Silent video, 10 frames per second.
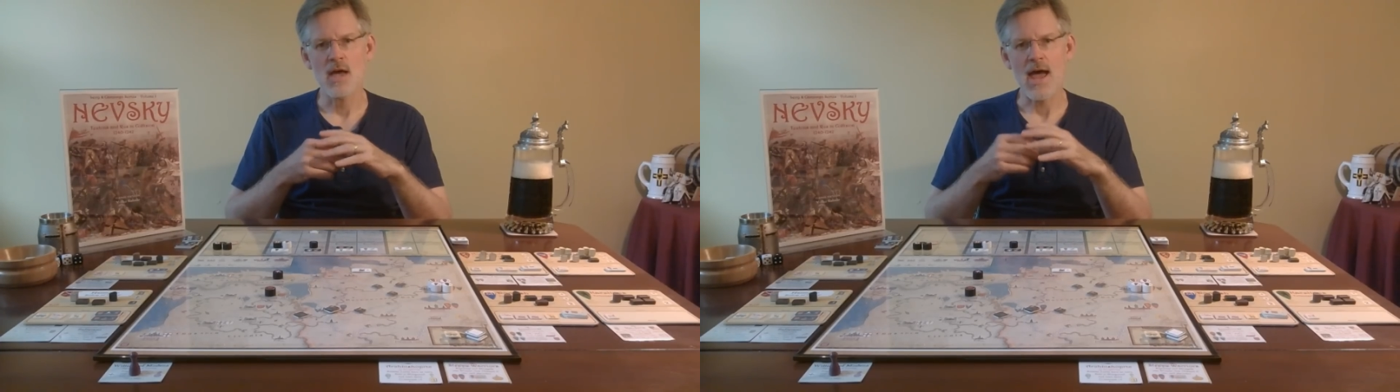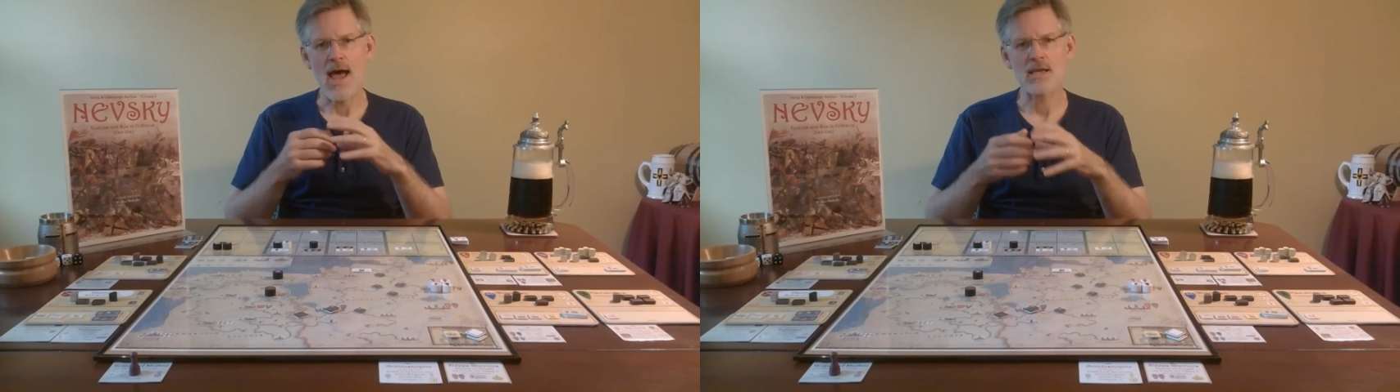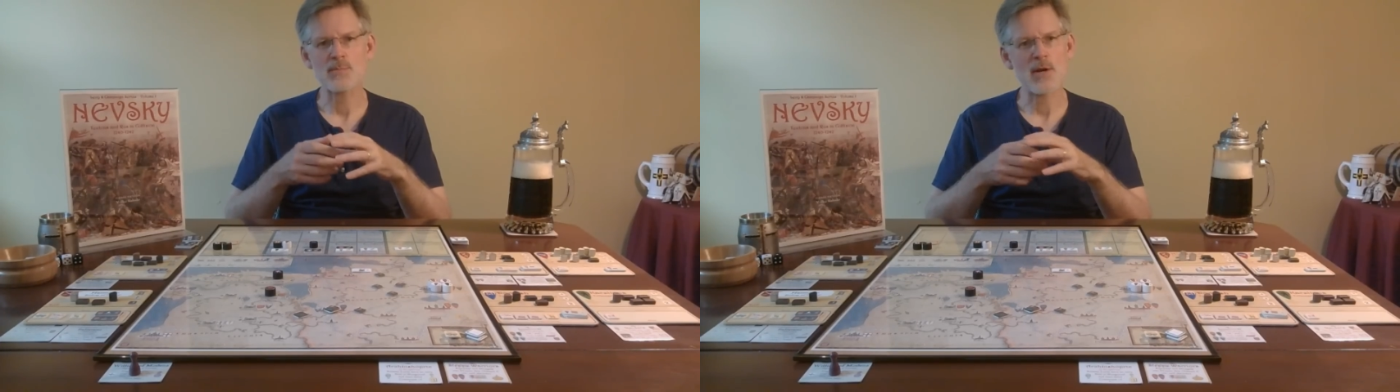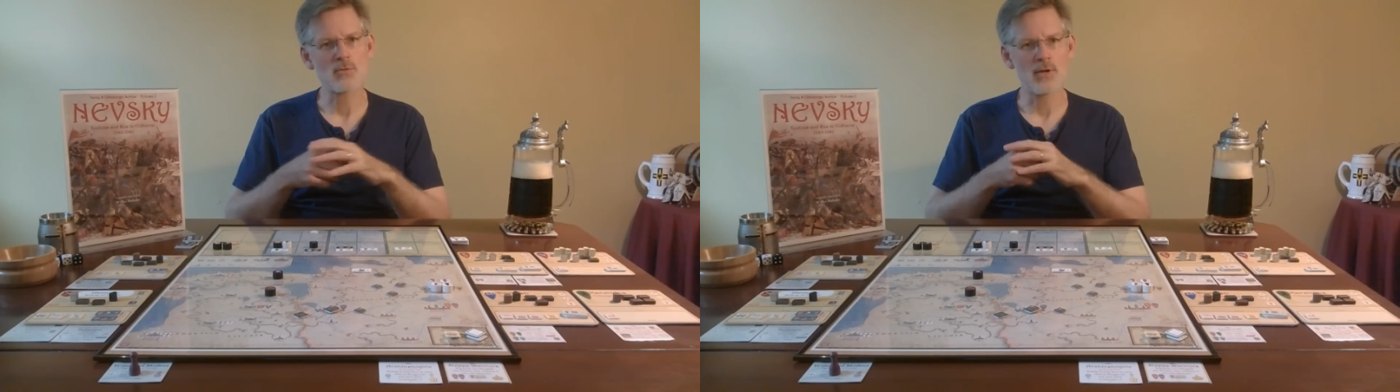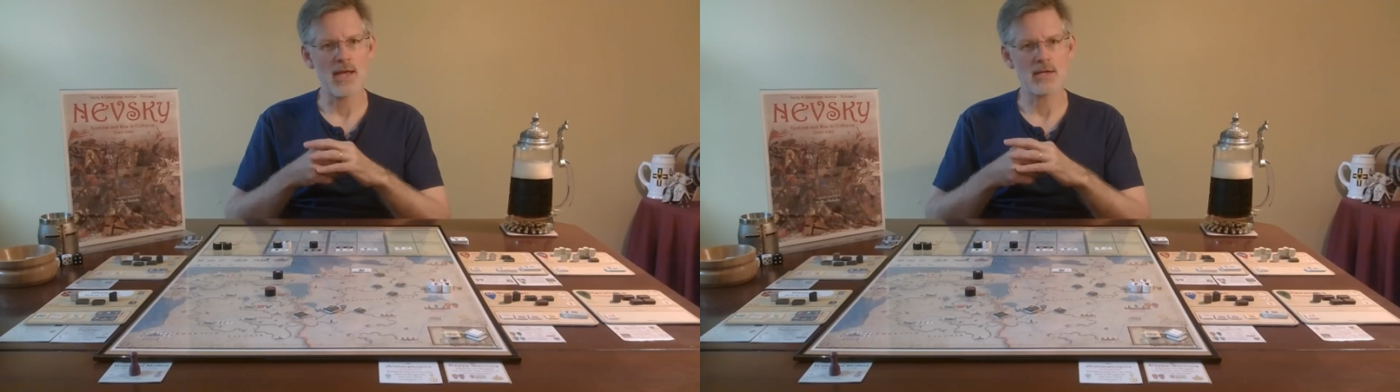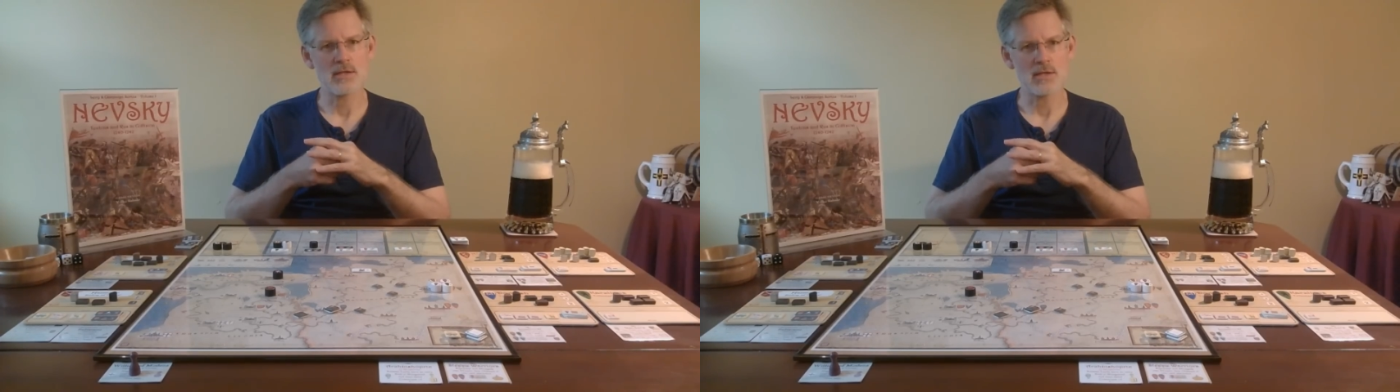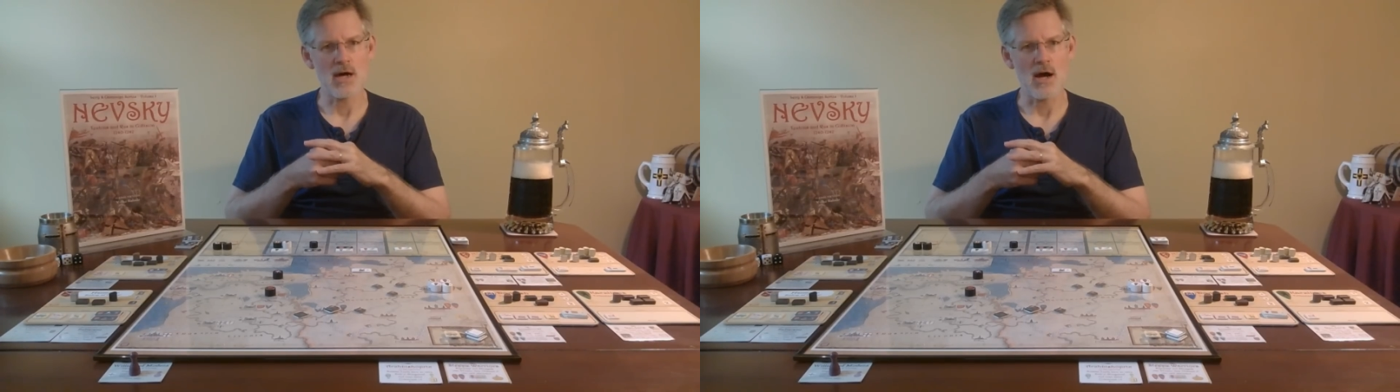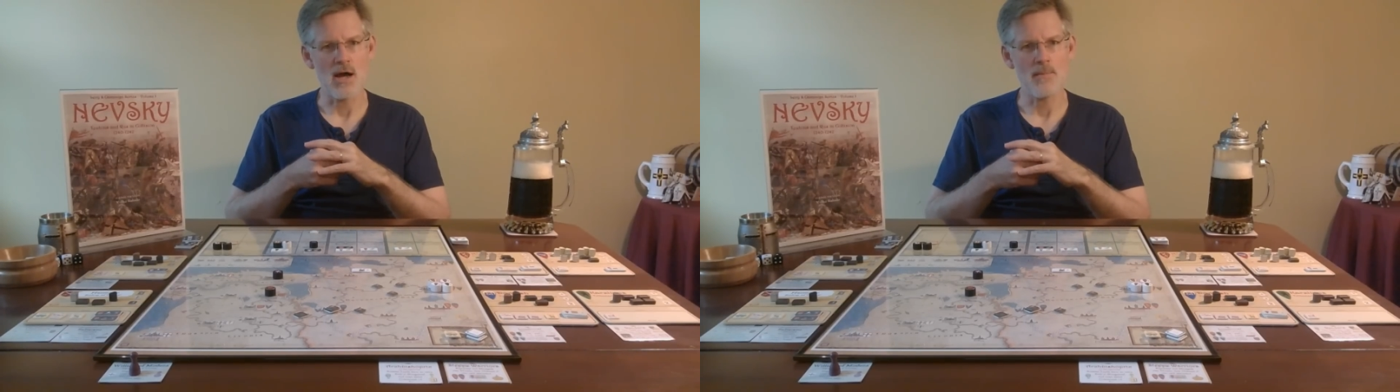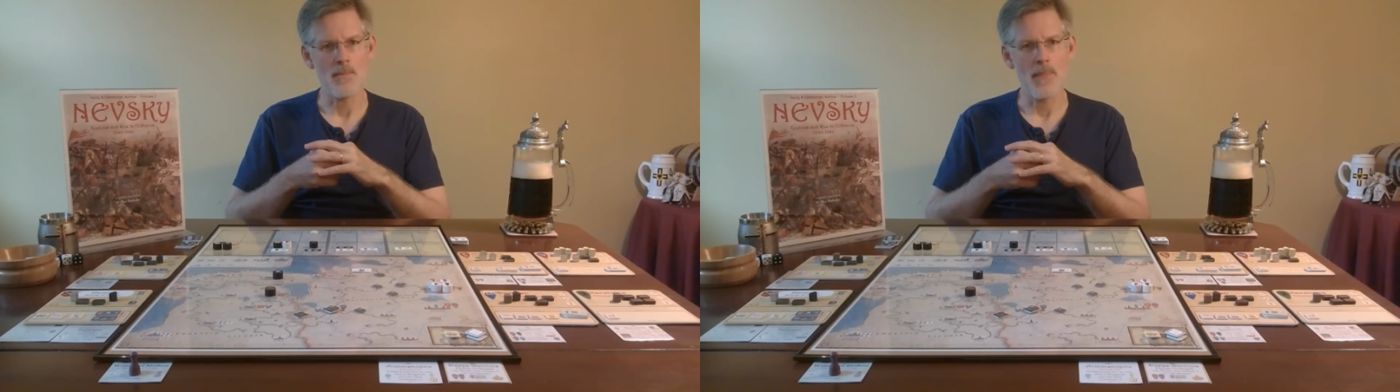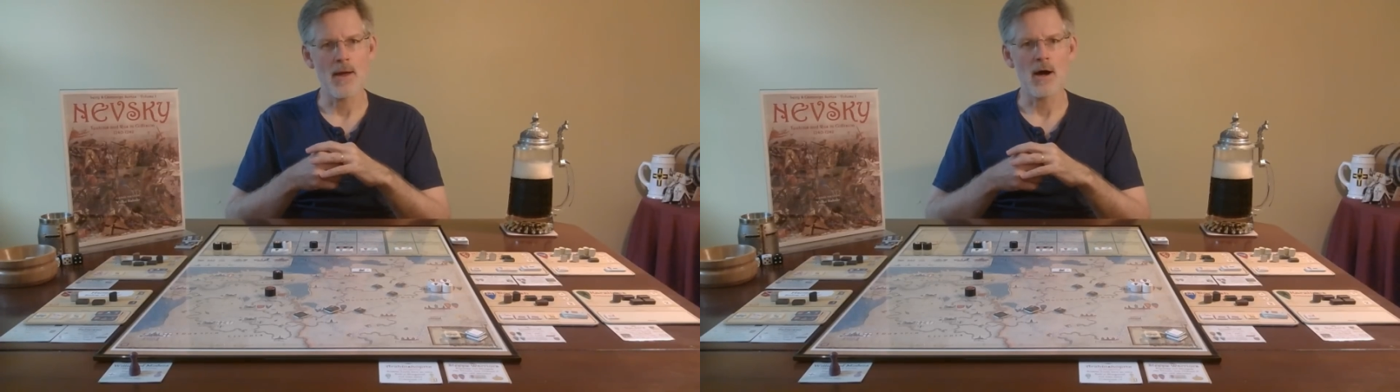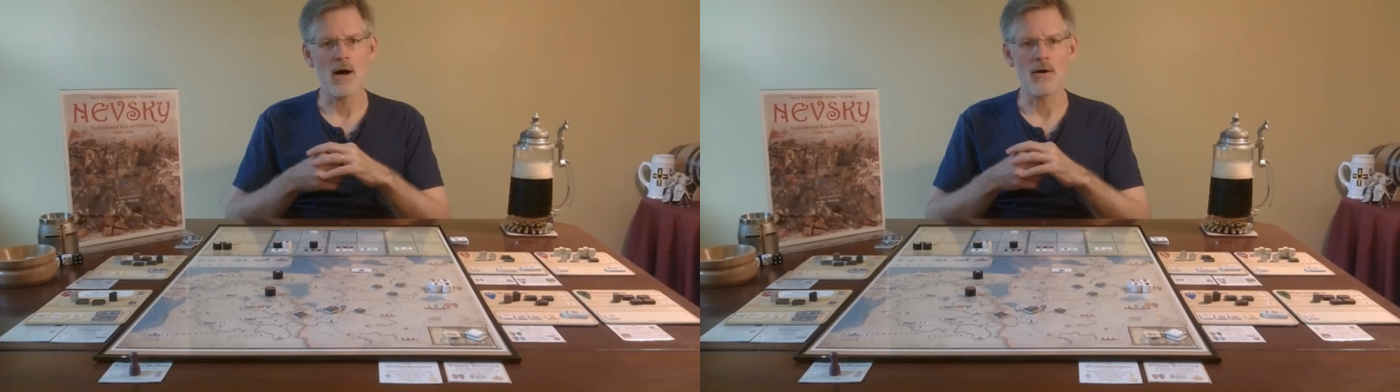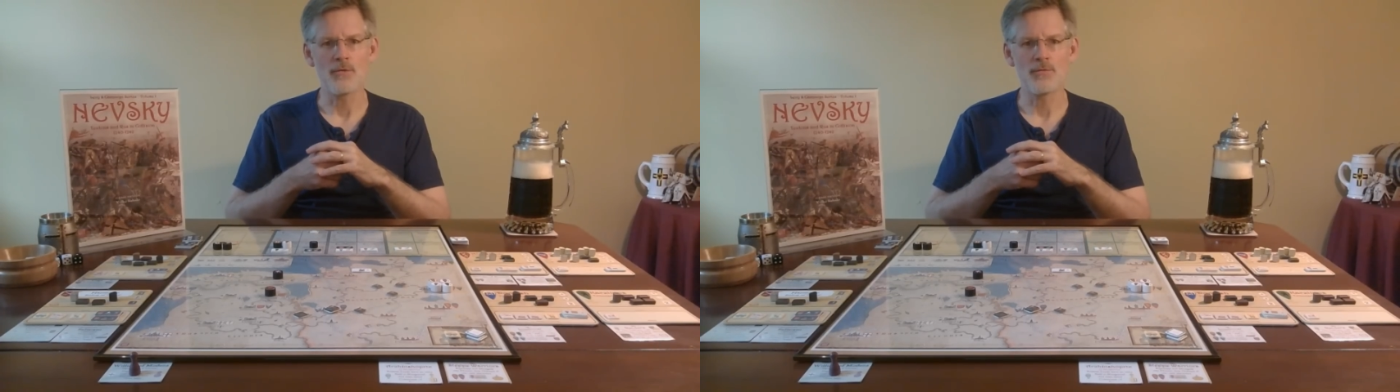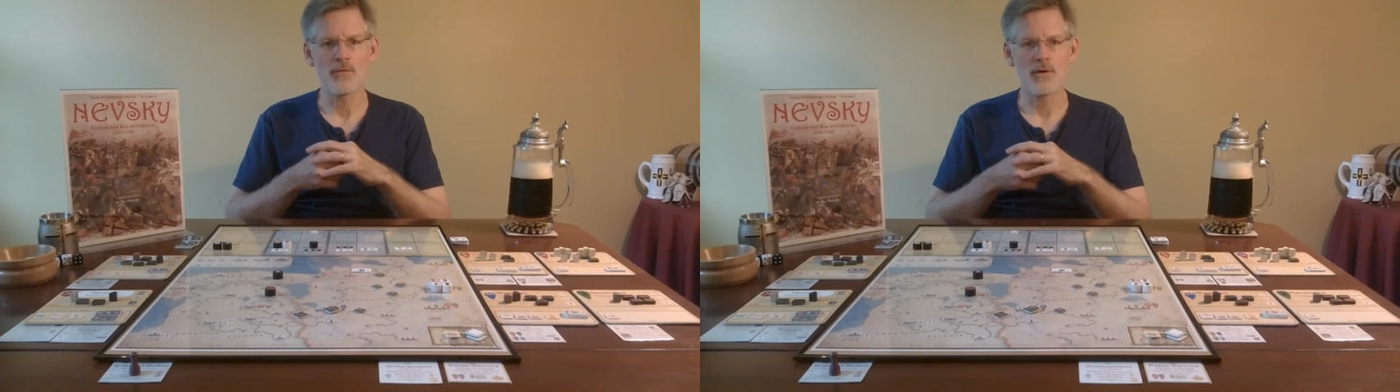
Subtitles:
aspect related to time of